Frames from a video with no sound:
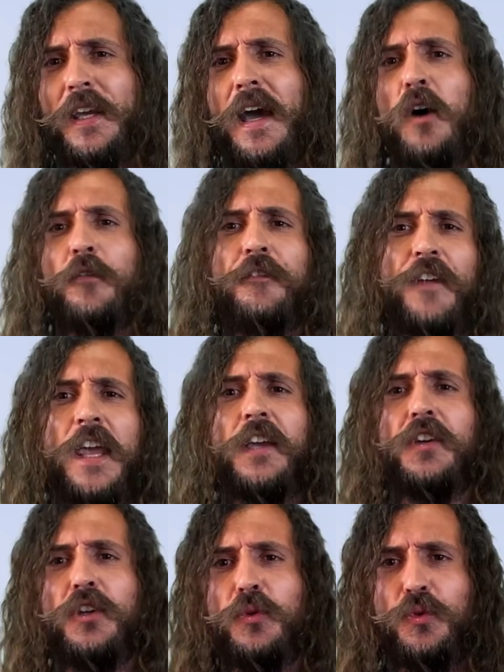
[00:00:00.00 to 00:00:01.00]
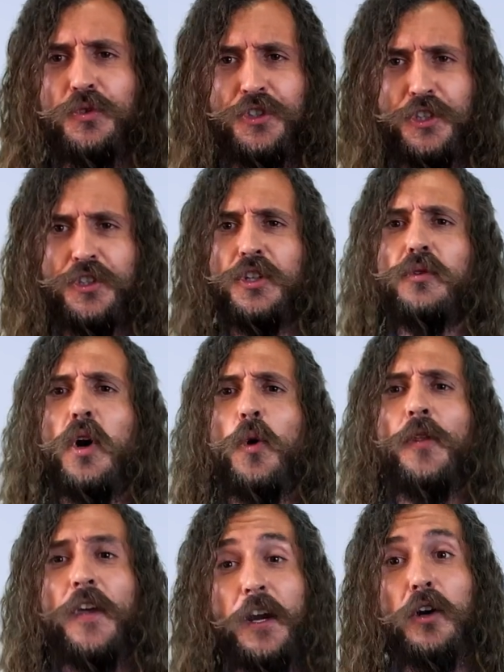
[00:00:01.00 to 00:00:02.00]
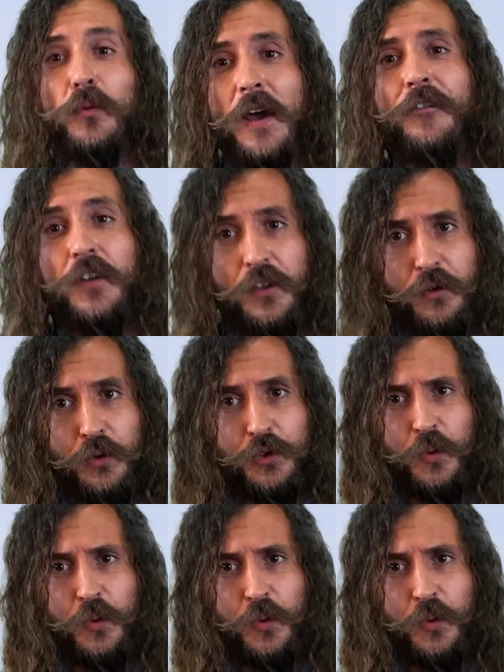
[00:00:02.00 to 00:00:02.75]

out fake news just to grow their revenues